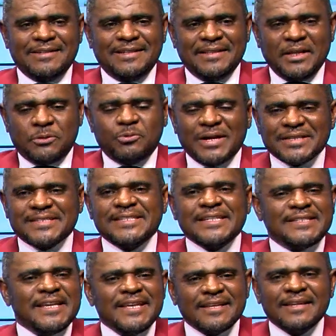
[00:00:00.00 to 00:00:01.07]
that we are
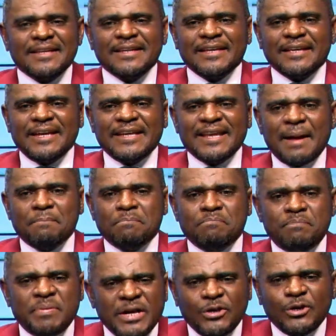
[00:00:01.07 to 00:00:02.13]
sitting in a
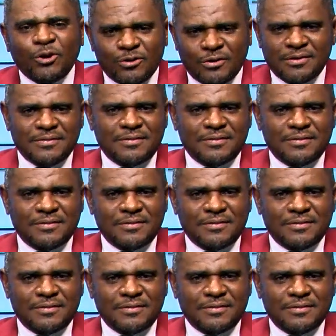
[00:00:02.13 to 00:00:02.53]
billion